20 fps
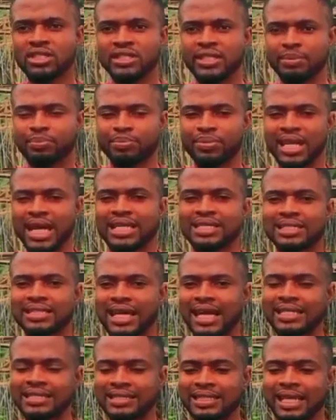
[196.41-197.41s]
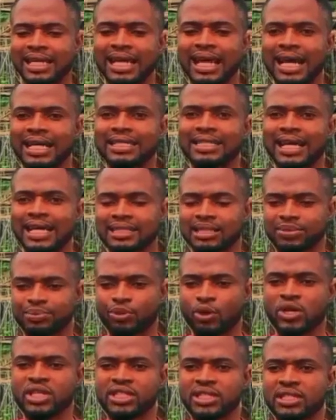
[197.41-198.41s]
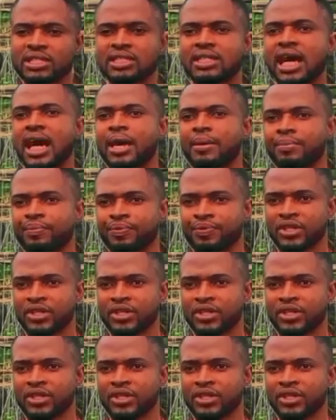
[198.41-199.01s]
the plant can take at that point in time.